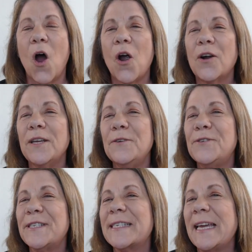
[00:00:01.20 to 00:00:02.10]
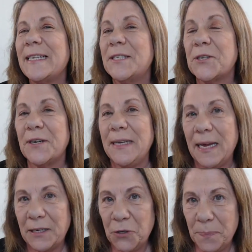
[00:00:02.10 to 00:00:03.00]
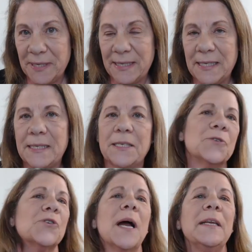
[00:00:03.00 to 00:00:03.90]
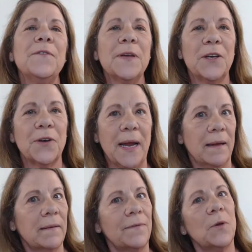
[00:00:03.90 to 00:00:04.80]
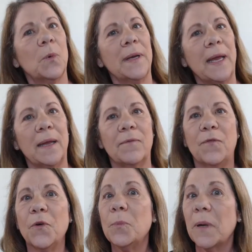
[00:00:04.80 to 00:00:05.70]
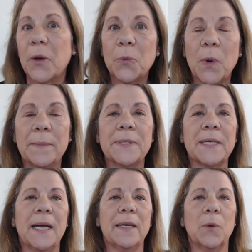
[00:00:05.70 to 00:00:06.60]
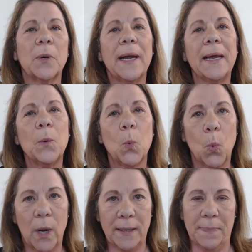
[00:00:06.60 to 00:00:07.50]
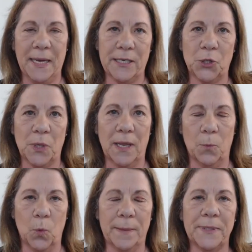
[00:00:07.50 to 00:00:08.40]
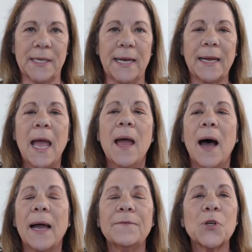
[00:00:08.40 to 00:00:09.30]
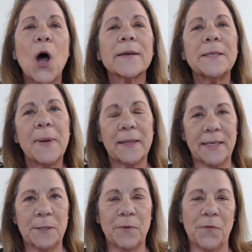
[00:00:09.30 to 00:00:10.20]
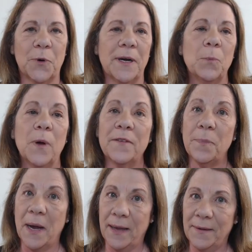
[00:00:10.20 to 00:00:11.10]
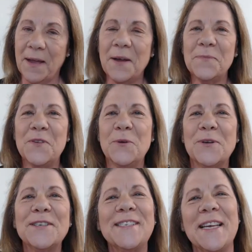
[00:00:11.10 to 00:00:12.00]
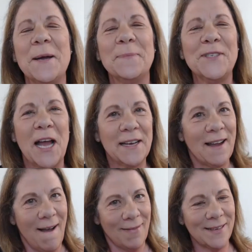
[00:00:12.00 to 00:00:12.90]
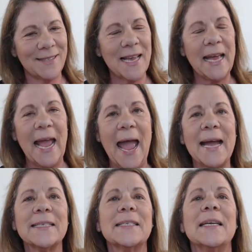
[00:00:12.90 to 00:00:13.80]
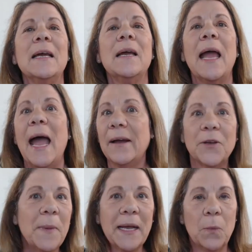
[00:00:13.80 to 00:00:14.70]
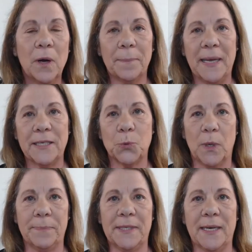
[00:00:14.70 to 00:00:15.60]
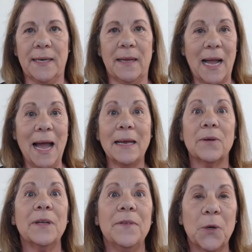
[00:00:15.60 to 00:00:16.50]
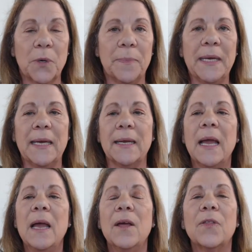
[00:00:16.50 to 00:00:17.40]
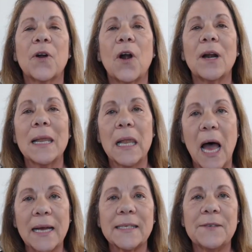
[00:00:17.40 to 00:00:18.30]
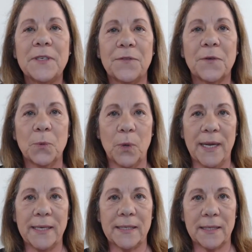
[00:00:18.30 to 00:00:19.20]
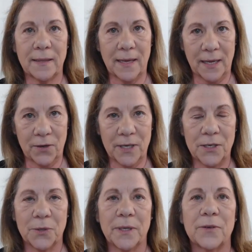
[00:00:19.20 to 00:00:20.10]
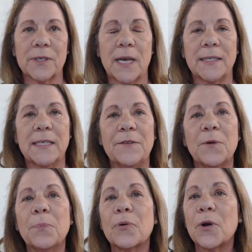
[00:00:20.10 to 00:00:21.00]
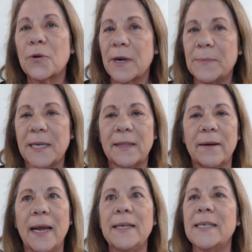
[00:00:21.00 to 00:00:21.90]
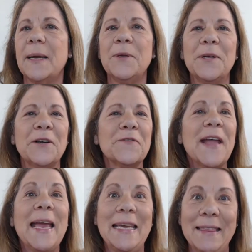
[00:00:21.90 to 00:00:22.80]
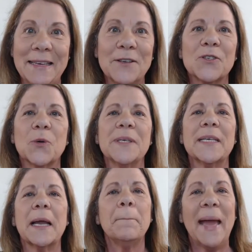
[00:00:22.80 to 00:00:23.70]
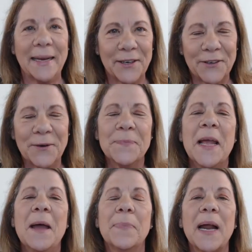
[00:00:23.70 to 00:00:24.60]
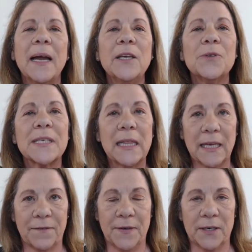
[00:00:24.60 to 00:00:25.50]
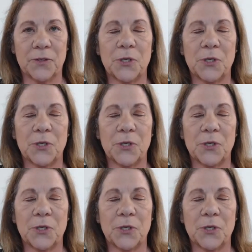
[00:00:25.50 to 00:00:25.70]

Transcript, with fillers: Are you just getting started out in your business and you're trying to figure out if you want a full-blown website or a one-page website? I've talked about this before, and one of my um, viewers, um, John Collins, had asked, how do you make a one-page website? Like, I don't even know where to begin. There are lots of different ways that you can do it. There's lots of different programs out there. Anytime you hear of anything, there's always a competitor. But I use ClickFunnels.